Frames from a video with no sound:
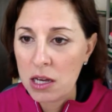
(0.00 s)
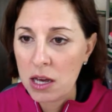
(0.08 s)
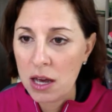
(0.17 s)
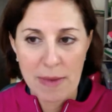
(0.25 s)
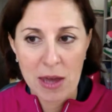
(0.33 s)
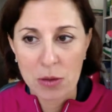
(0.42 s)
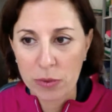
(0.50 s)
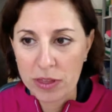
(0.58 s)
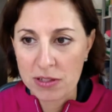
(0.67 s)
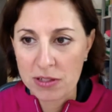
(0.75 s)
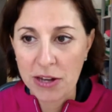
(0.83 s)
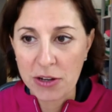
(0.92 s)
a man with
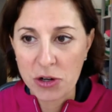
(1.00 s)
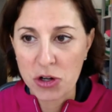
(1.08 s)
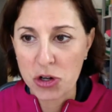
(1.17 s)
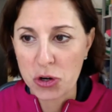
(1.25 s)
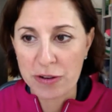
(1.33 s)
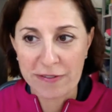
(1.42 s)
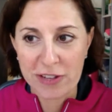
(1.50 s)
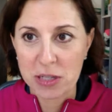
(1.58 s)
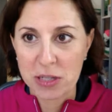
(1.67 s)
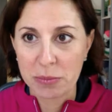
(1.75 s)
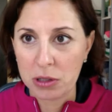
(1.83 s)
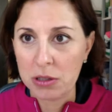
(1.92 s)
his undershirt
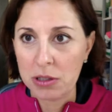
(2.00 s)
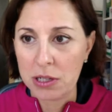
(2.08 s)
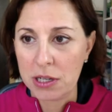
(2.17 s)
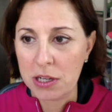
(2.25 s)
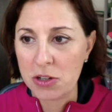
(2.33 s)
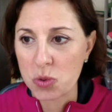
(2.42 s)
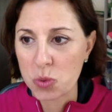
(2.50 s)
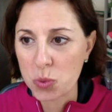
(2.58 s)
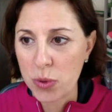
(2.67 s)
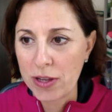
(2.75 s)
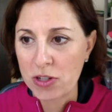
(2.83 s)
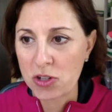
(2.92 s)
visible in a
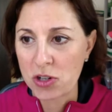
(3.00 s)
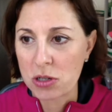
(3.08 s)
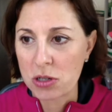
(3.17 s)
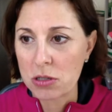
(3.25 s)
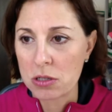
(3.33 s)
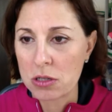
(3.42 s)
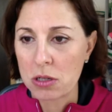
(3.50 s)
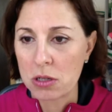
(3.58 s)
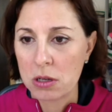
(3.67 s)
dress shirt